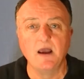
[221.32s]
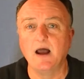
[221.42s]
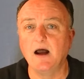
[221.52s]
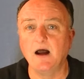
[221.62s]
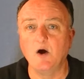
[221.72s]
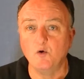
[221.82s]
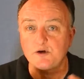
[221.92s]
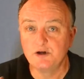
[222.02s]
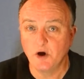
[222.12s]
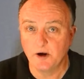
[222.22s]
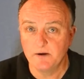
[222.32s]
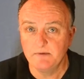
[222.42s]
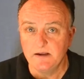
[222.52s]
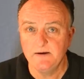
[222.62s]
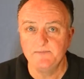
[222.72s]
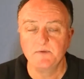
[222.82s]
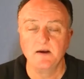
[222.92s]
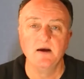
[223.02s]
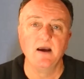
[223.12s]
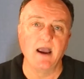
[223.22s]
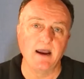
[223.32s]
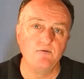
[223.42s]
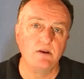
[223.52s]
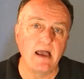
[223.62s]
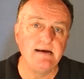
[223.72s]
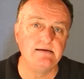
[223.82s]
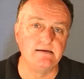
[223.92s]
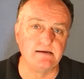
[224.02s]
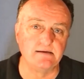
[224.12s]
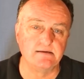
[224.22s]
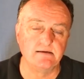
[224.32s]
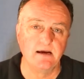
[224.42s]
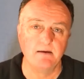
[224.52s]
autonomy, and relatedness.